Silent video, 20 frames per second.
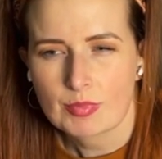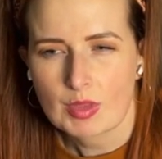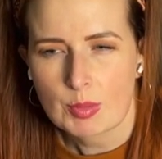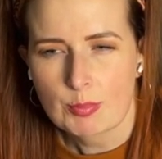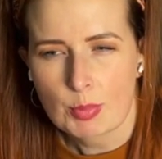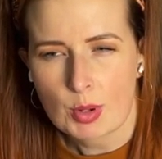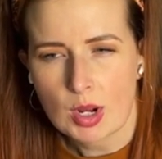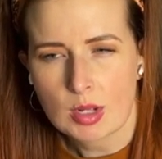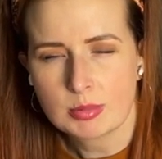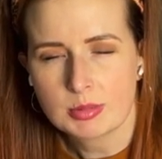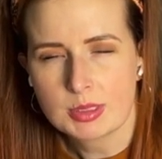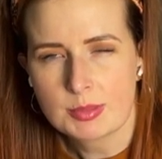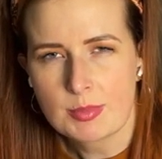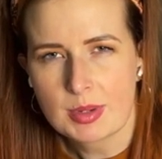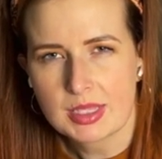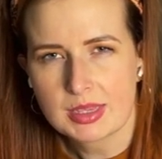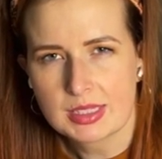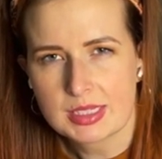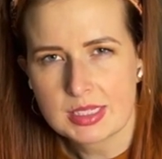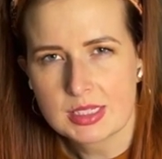Probably my
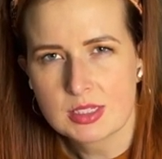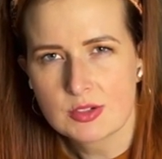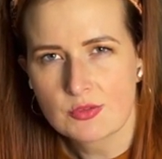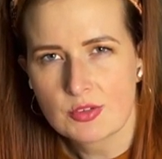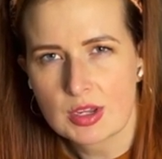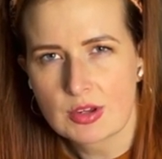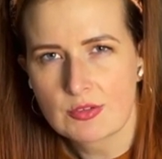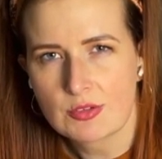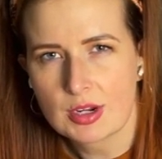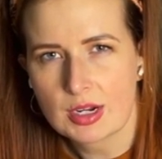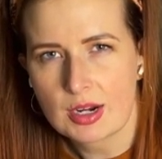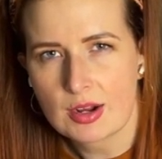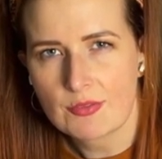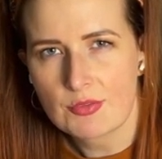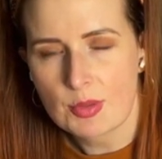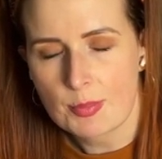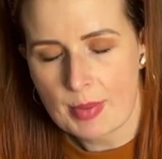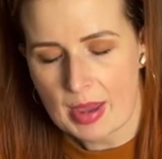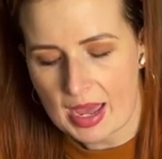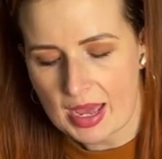least favorite of
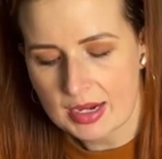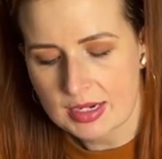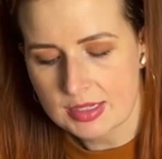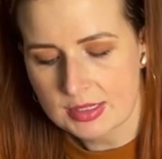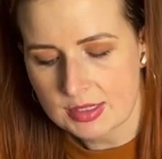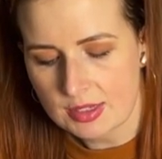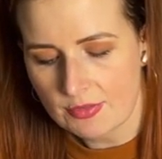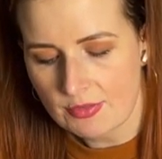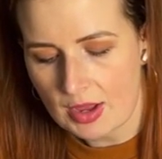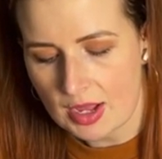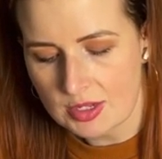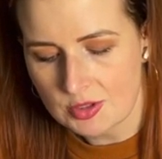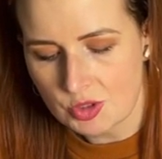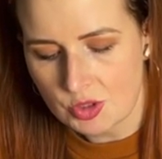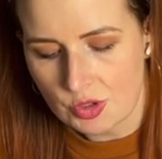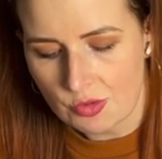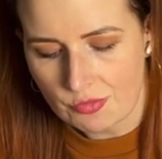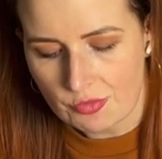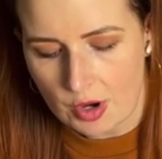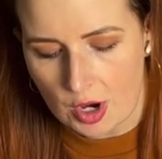the patties I've had
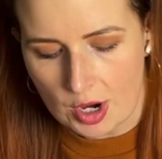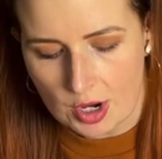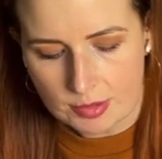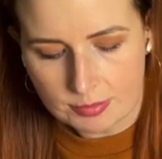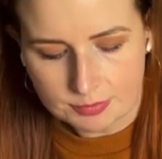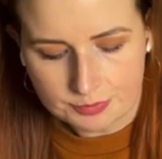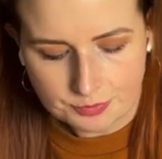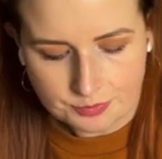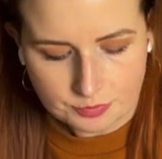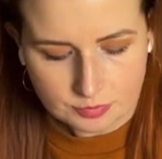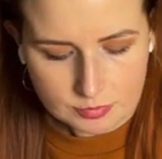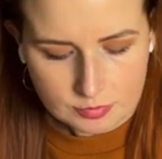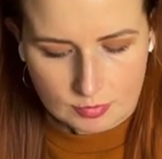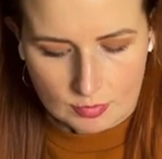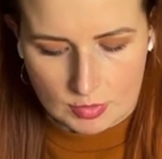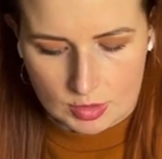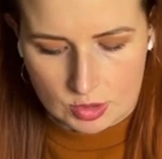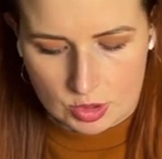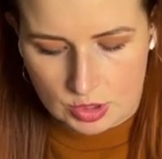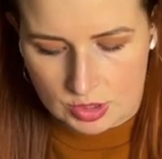so far,
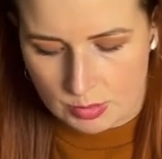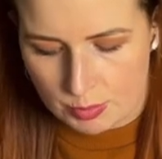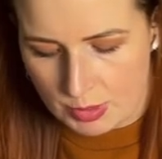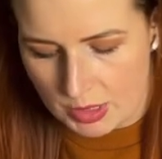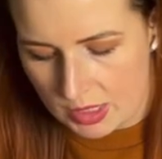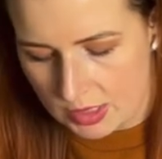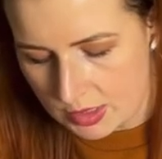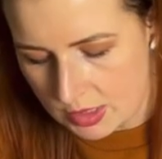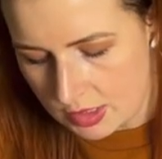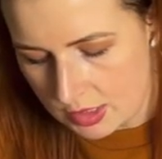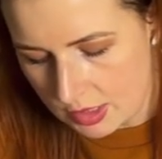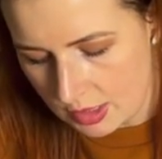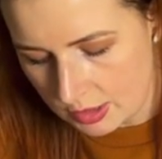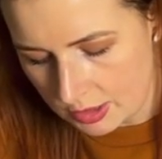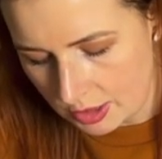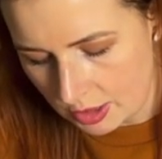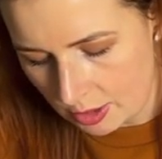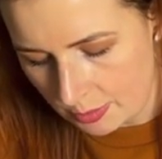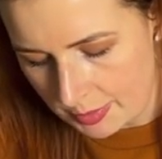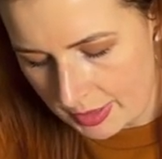just because it's a
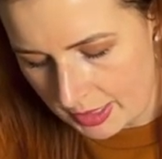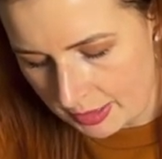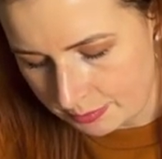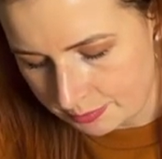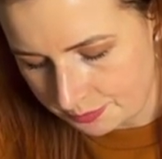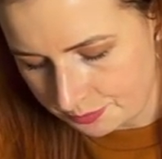little bit,